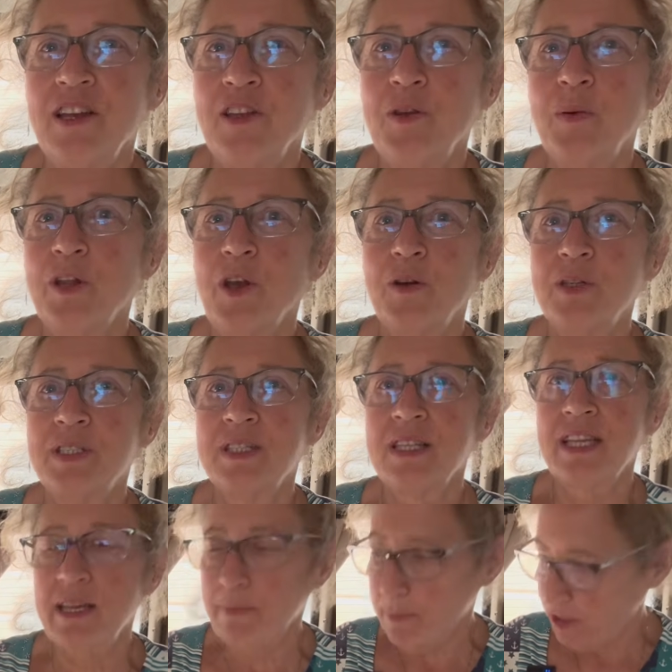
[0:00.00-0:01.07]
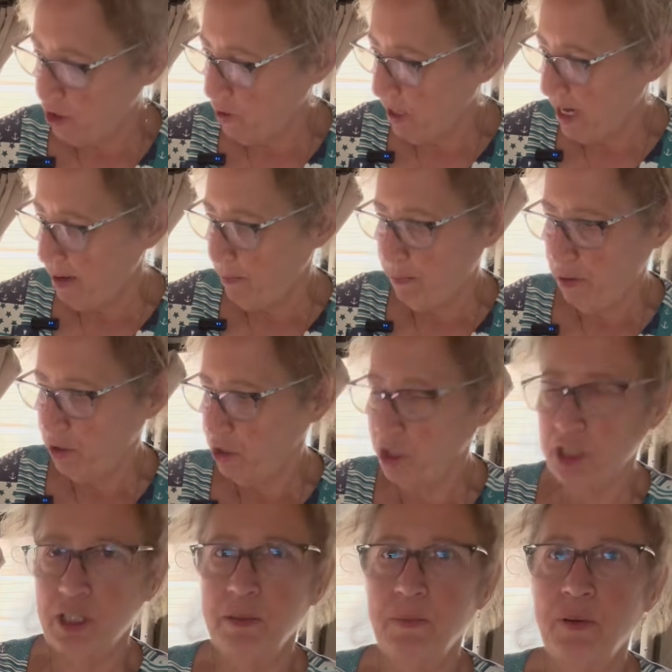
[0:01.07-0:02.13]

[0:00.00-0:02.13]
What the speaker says: you would go to sleep, but you can't put